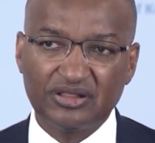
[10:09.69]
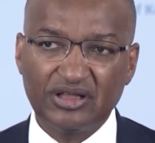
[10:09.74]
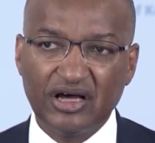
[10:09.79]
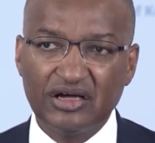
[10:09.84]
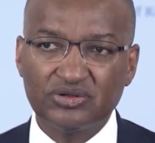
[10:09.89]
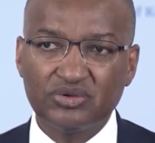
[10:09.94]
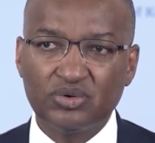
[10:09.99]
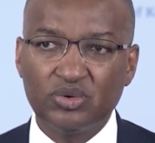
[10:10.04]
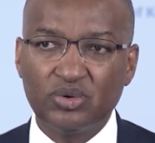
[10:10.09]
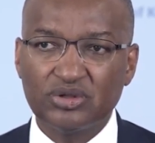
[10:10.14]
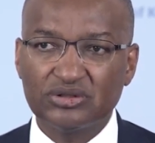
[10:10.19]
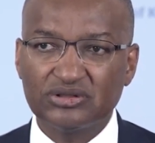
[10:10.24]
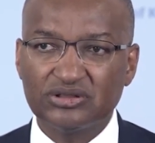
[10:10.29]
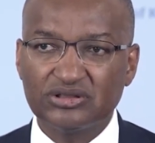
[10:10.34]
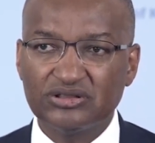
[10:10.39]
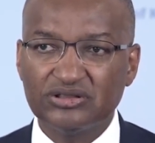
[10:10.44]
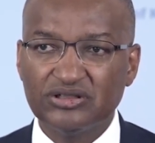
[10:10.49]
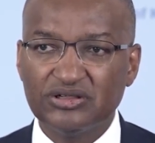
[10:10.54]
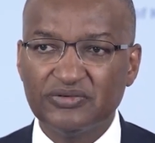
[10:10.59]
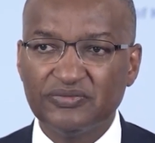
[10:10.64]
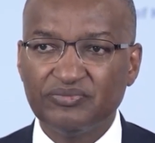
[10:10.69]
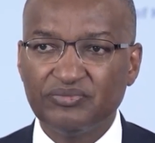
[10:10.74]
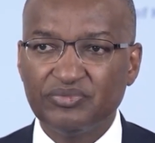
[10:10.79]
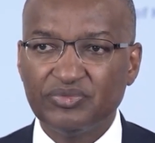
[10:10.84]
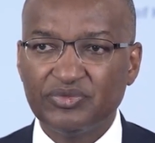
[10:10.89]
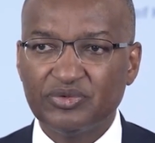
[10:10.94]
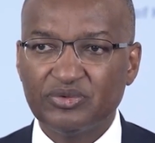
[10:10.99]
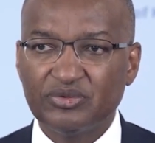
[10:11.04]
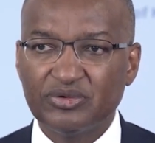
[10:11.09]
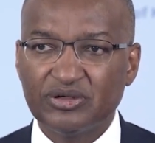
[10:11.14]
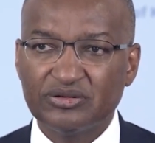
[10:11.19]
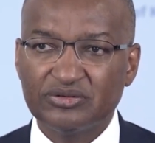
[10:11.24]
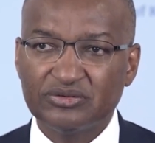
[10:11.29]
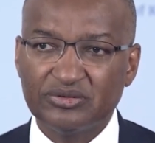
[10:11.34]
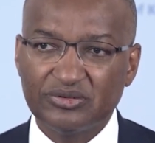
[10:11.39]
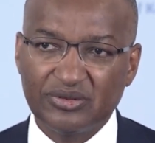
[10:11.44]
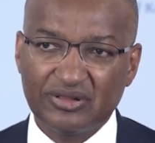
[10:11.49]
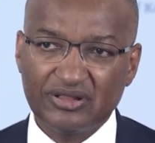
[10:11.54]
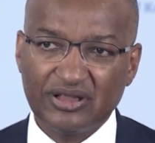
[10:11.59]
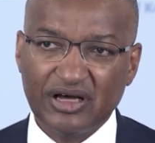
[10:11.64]
quarter, well,
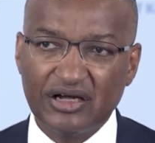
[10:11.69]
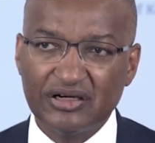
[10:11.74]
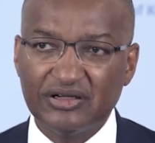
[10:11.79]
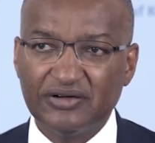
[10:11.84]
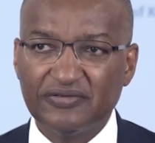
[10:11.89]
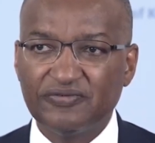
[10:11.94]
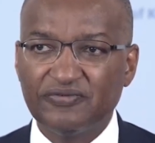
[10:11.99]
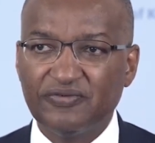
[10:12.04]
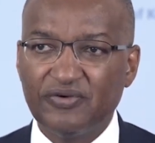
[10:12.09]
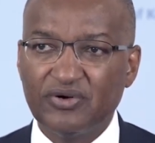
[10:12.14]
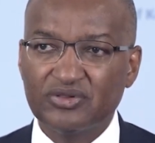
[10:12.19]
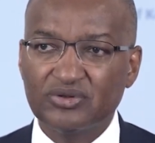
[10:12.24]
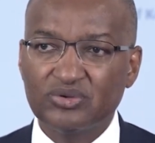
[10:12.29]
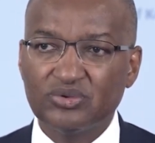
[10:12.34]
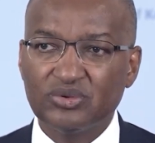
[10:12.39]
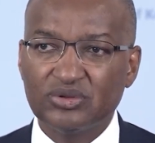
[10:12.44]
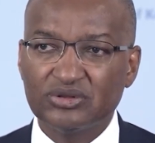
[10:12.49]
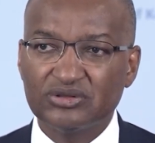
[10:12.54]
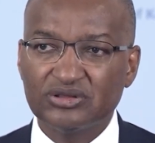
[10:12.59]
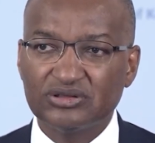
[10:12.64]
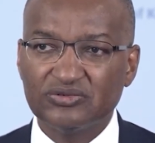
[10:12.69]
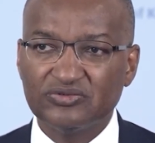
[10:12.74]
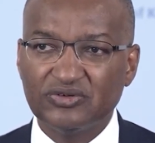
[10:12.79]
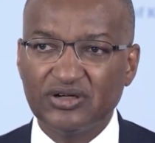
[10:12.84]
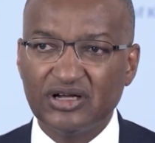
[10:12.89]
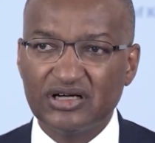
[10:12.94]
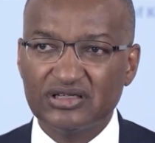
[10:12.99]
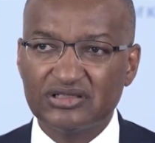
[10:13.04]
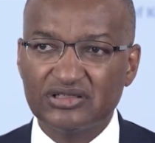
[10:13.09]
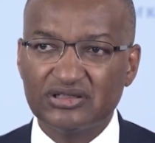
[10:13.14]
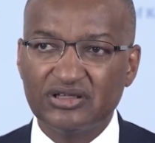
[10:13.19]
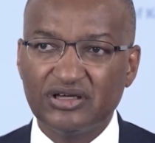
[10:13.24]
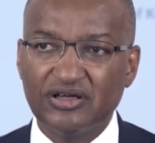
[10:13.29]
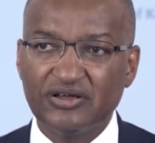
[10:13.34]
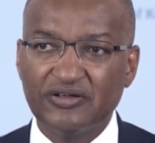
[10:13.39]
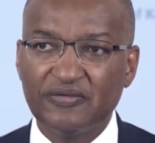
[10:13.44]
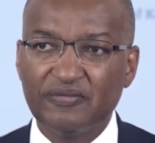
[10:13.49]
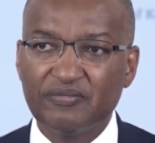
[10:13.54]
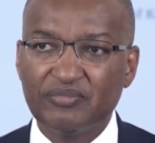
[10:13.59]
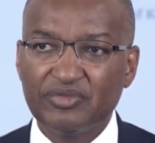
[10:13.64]
third and fourth quarter of last year,
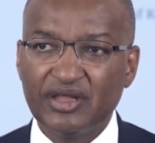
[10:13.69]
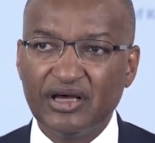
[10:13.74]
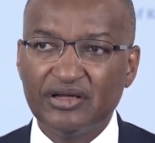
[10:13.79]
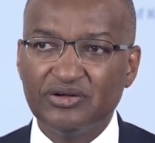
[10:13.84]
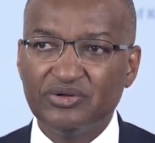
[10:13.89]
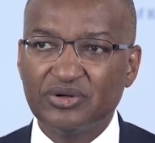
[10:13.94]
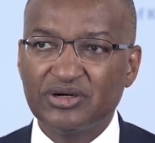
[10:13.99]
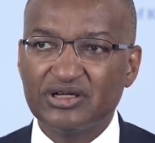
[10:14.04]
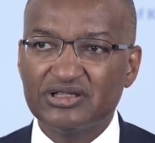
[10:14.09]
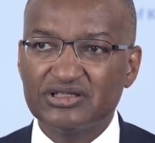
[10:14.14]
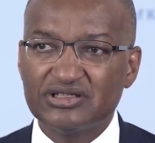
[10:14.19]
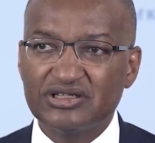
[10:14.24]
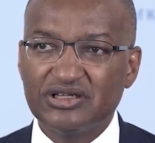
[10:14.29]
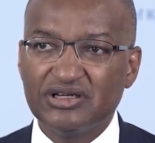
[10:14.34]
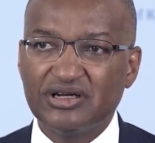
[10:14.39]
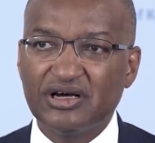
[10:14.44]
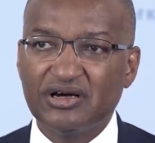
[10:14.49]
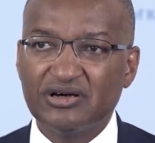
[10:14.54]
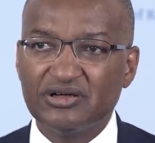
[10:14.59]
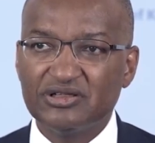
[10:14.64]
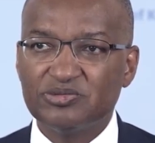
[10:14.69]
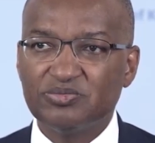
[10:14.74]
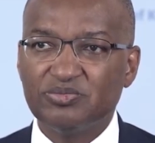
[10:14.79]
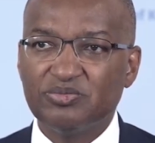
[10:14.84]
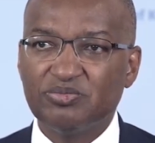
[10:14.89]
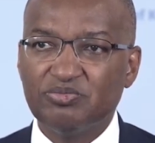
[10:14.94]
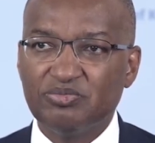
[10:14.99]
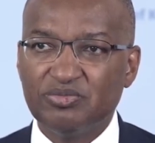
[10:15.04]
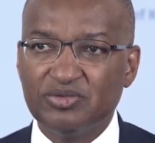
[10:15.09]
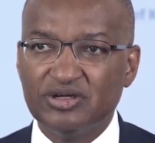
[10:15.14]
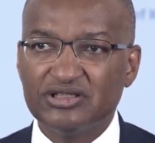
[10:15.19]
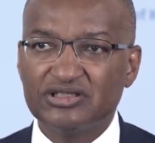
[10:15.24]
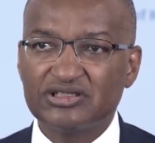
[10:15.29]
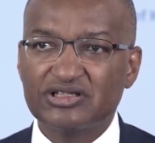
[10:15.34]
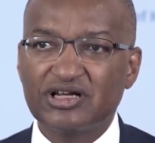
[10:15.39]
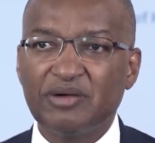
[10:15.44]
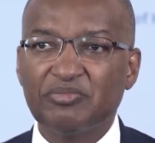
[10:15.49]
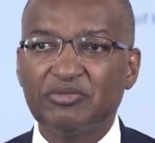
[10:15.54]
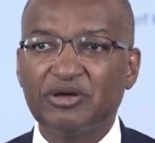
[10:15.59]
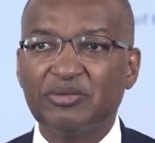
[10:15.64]
and you can see now it's
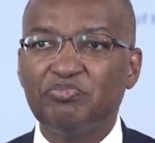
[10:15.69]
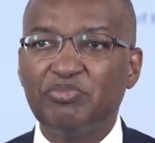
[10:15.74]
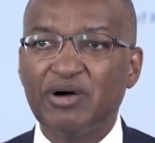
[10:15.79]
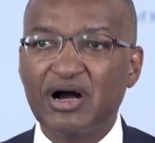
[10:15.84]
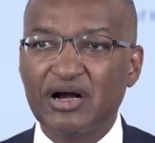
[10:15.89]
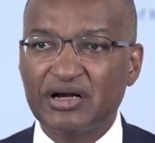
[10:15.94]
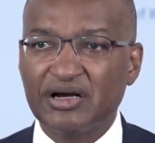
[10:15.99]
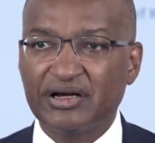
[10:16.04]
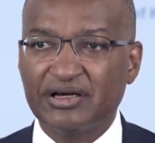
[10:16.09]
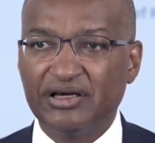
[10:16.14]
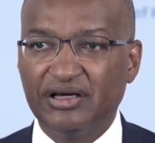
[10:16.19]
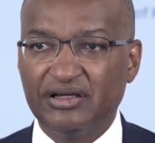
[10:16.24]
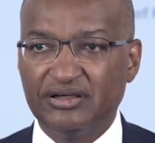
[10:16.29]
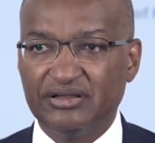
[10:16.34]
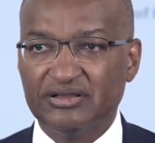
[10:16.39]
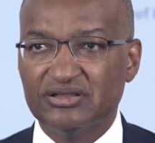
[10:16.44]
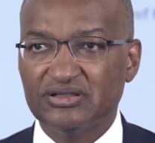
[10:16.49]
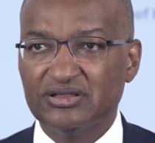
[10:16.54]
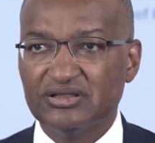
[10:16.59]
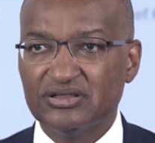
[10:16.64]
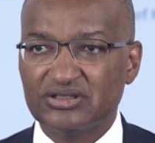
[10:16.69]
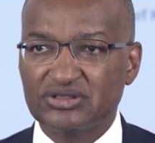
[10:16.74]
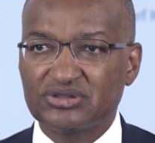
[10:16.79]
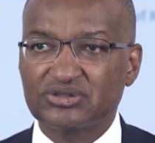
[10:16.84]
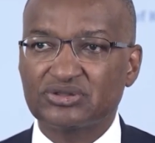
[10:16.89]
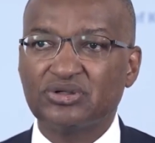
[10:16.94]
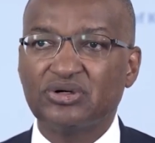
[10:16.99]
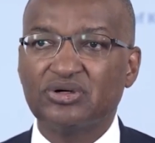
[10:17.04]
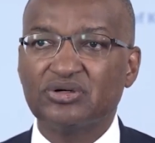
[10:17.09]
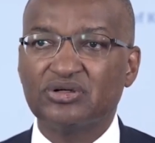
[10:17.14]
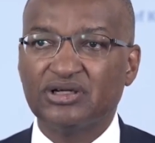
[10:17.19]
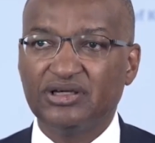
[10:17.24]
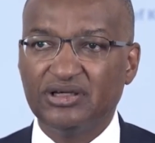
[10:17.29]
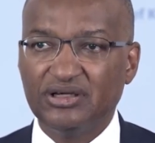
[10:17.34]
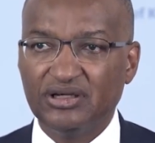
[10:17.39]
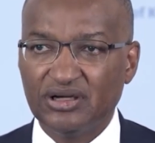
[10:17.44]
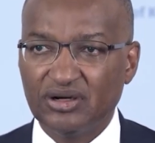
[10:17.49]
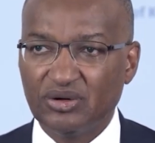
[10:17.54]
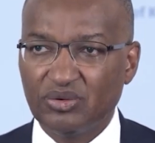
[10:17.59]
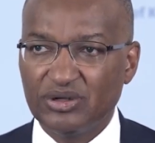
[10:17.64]
coming back again strongly,
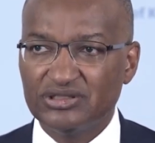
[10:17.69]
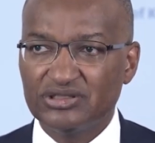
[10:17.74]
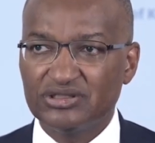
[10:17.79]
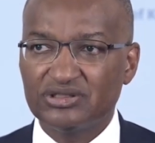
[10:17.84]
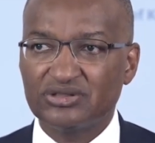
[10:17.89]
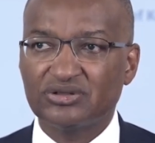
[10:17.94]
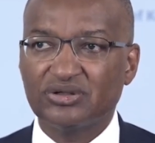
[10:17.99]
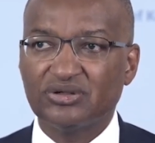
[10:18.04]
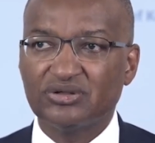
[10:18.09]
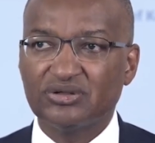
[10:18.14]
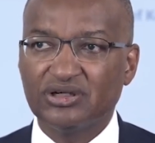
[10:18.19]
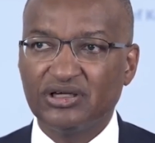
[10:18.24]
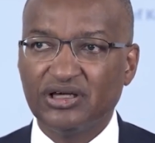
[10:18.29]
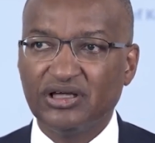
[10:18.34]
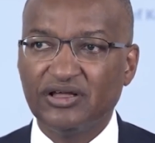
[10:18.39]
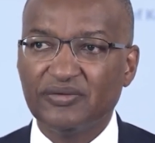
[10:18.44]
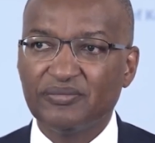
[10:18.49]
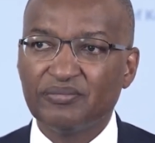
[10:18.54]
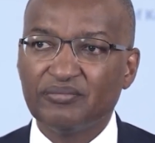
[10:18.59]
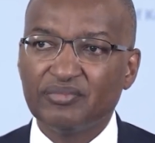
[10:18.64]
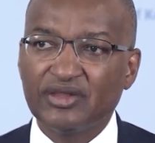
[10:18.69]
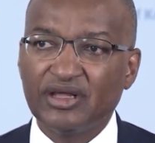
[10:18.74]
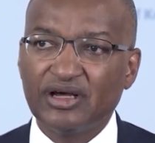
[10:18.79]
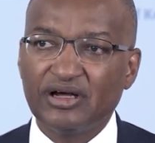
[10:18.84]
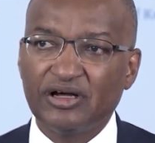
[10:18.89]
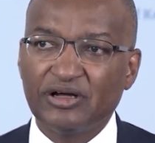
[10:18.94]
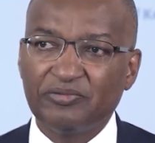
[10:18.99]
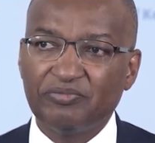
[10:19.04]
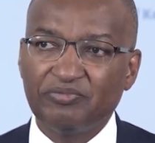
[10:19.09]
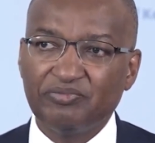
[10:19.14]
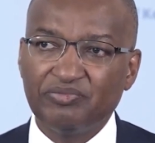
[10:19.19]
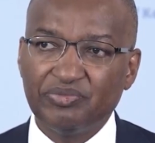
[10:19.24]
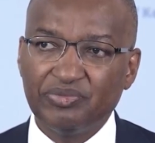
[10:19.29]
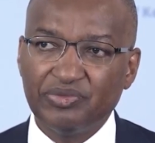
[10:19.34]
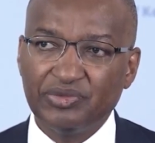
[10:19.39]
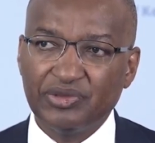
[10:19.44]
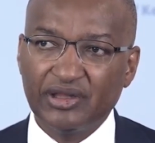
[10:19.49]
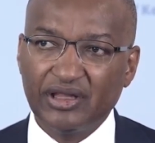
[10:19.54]
quite strongly, well,